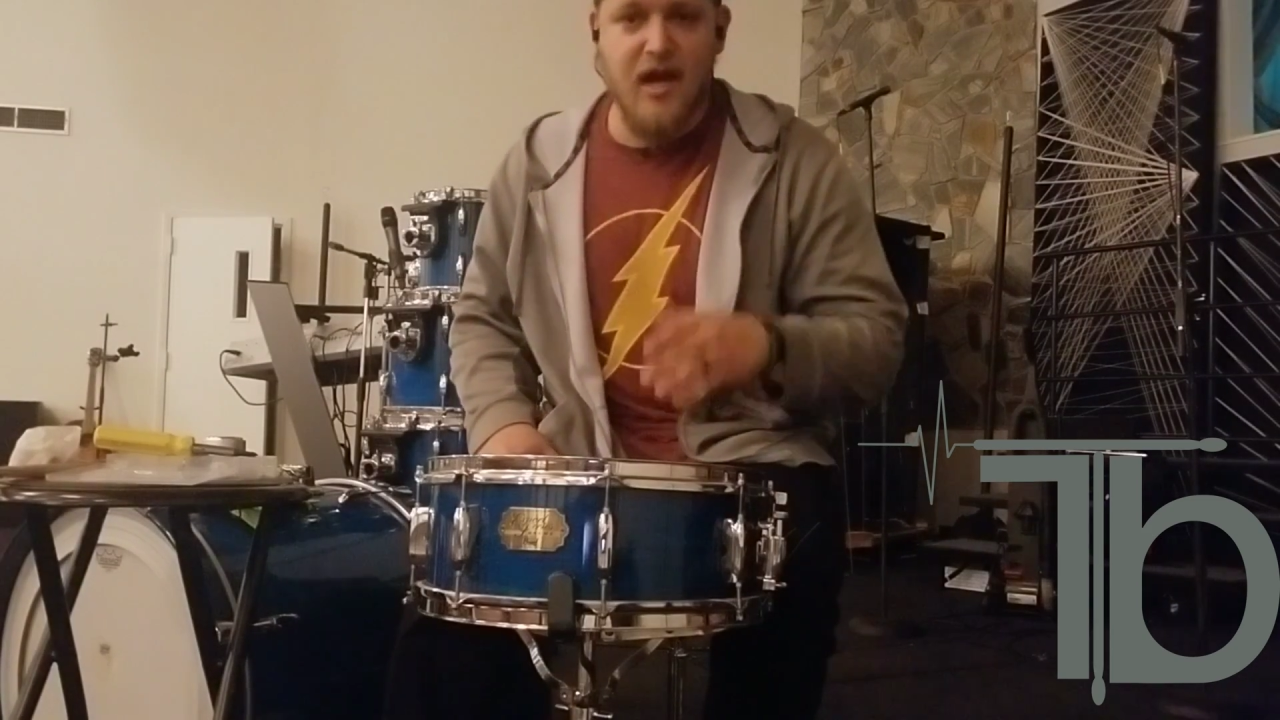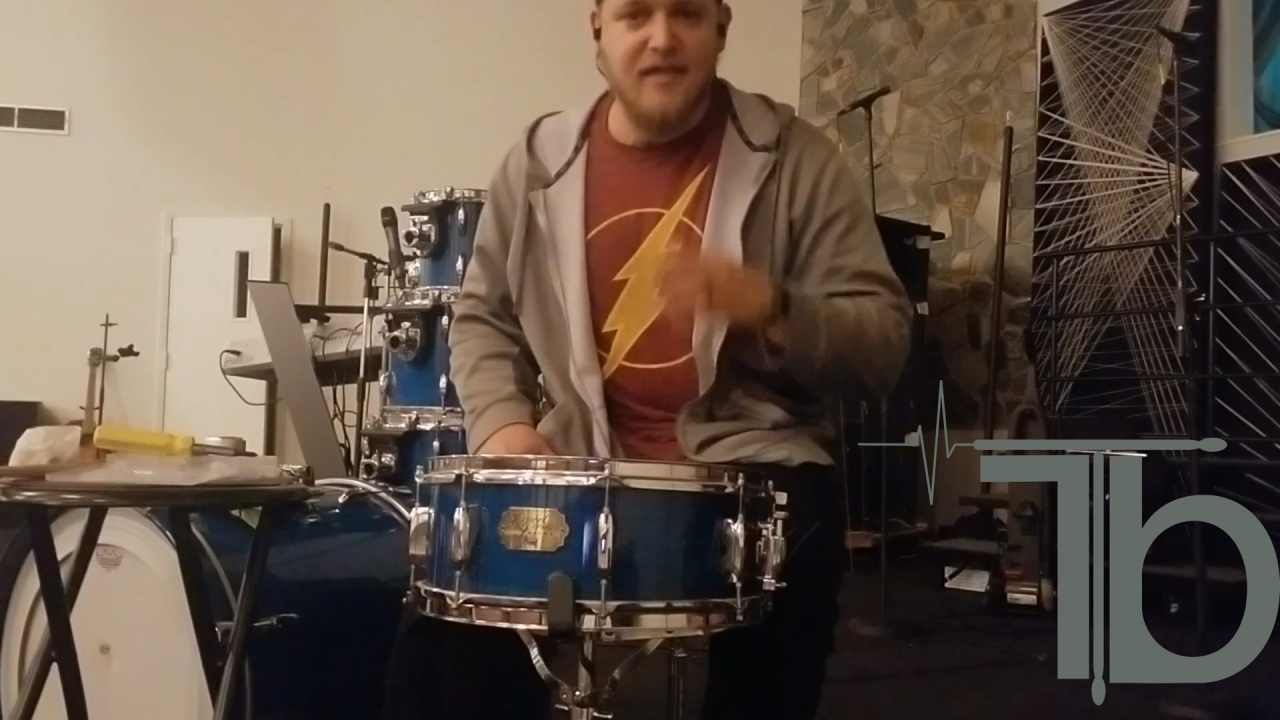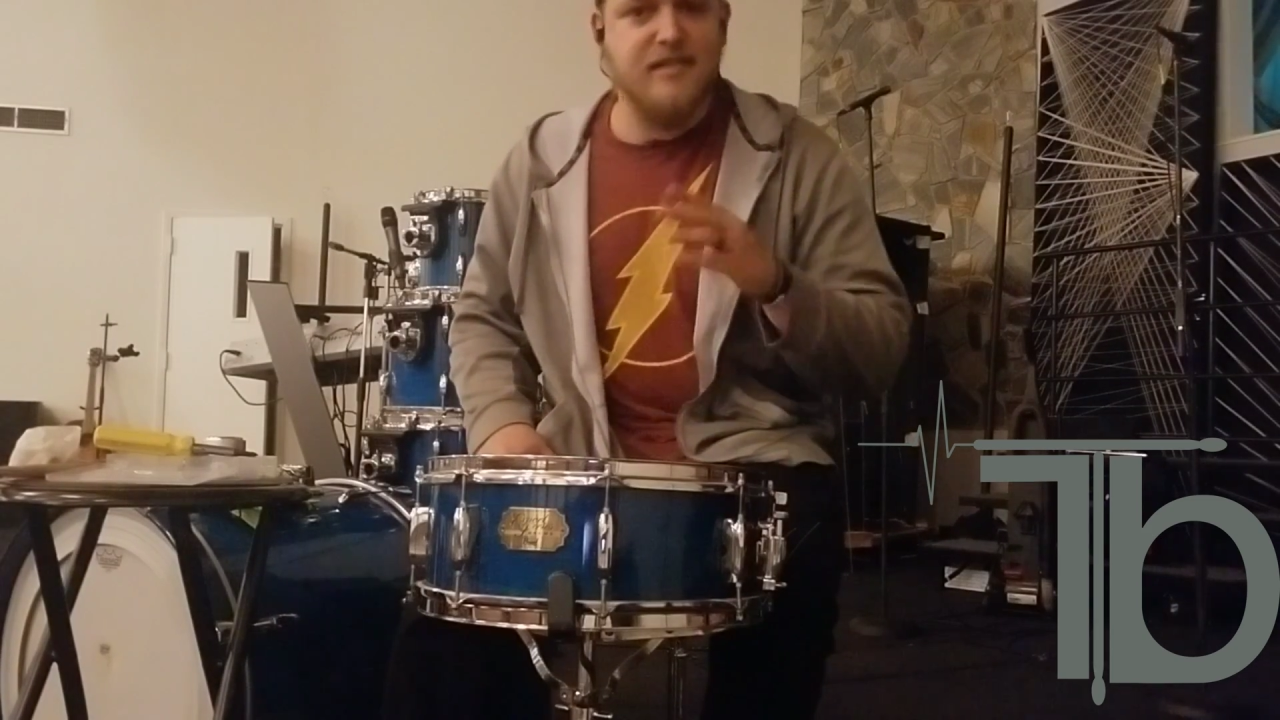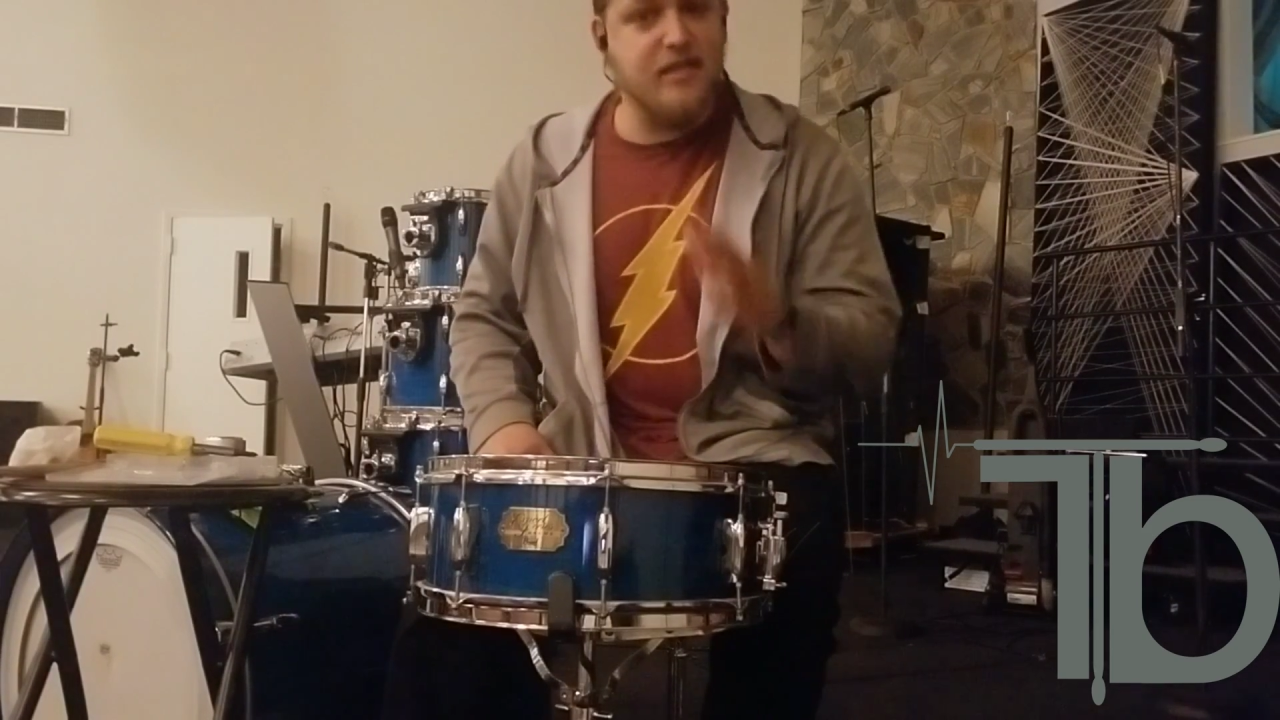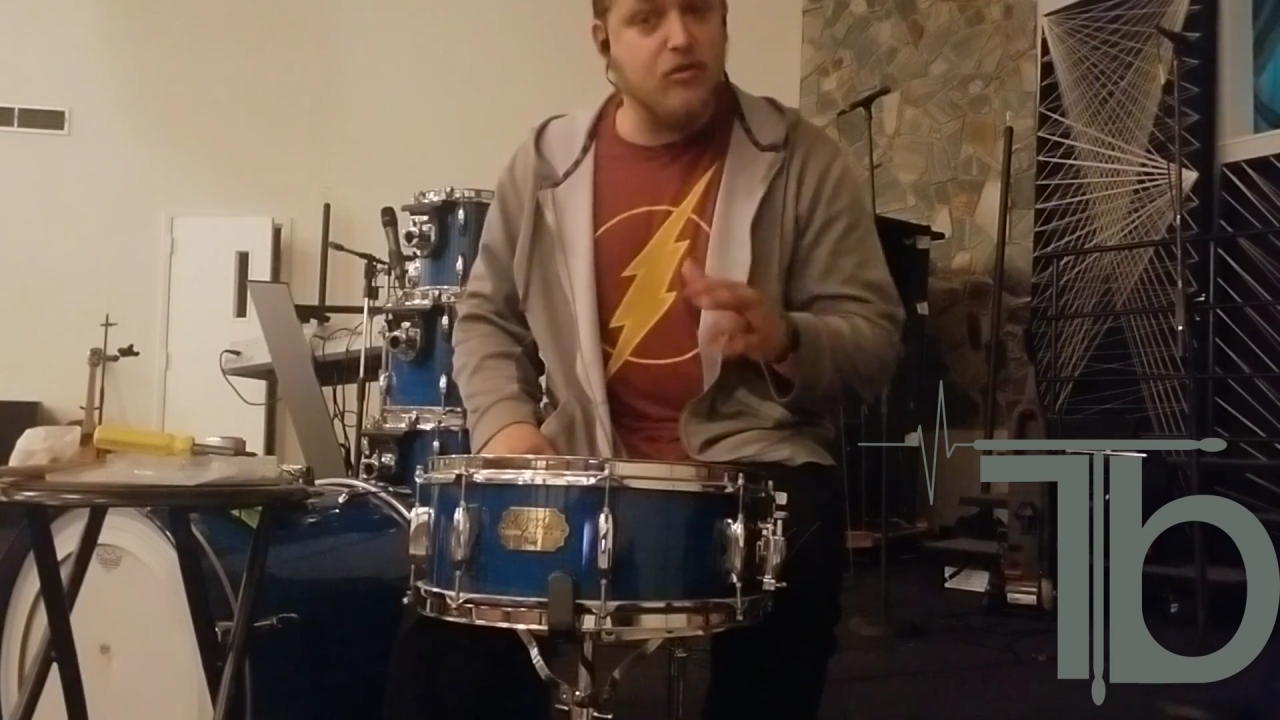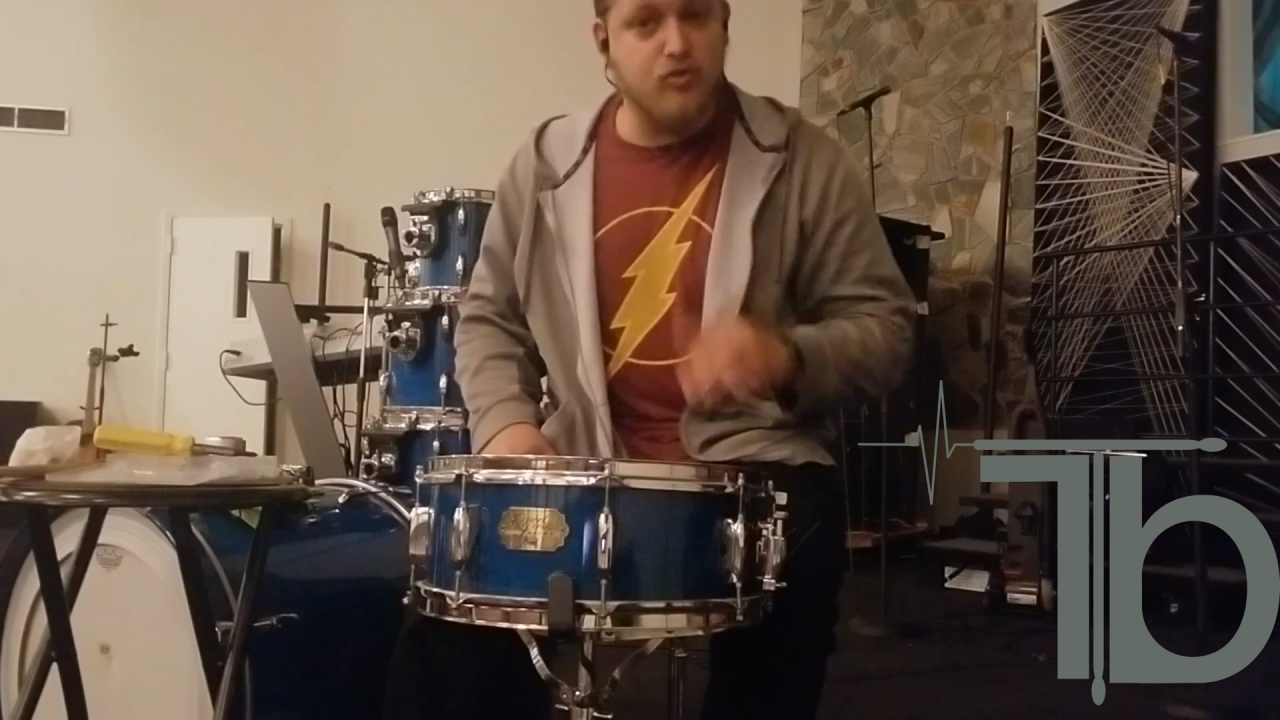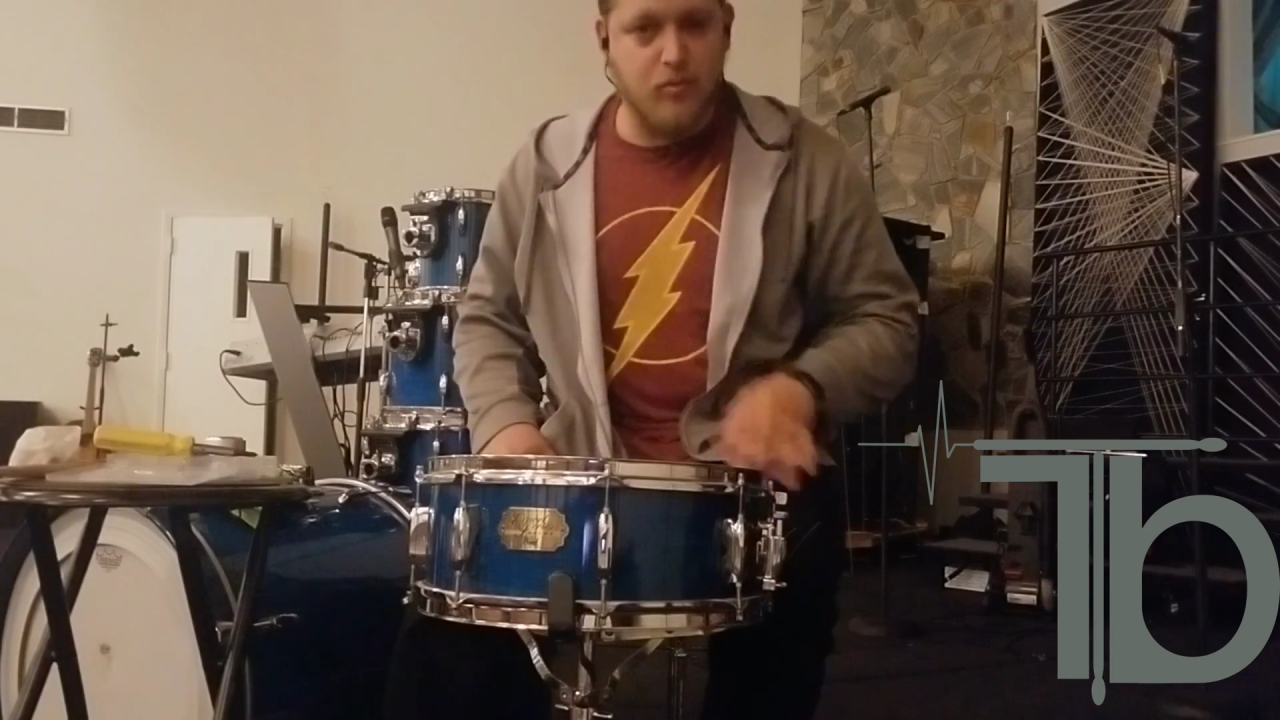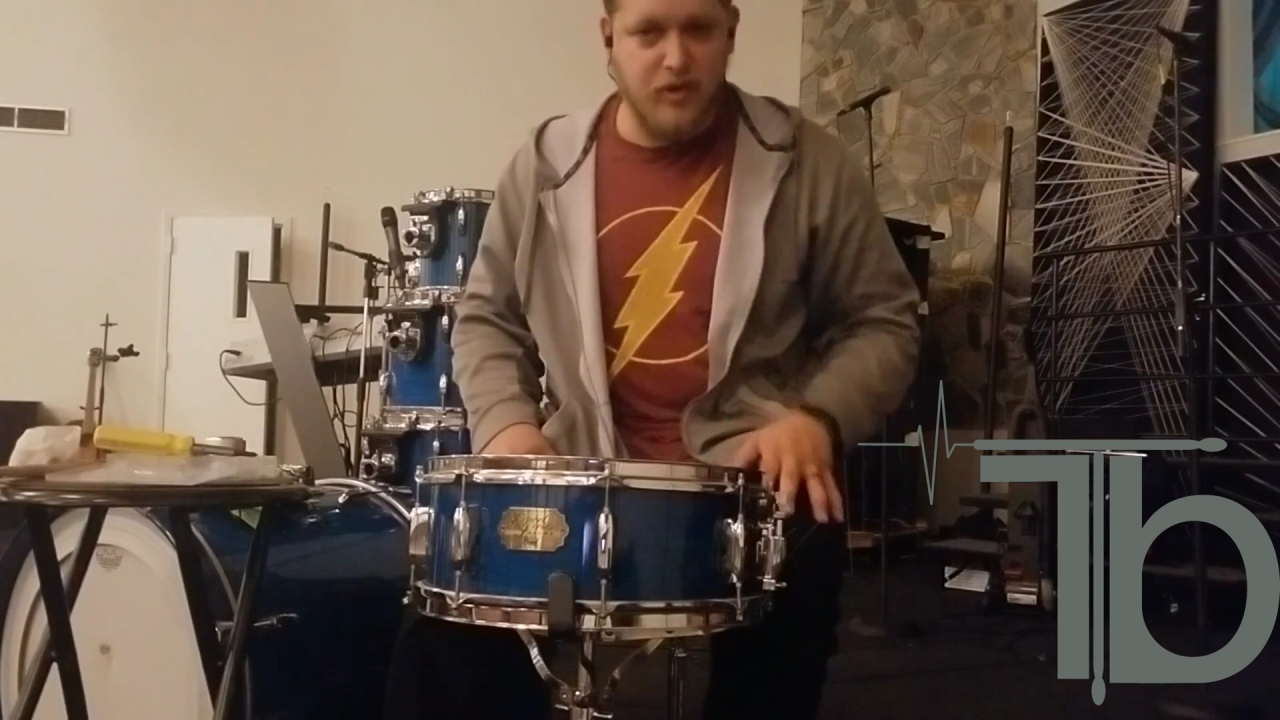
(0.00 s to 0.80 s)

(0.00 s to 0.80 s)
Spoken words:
a steel drum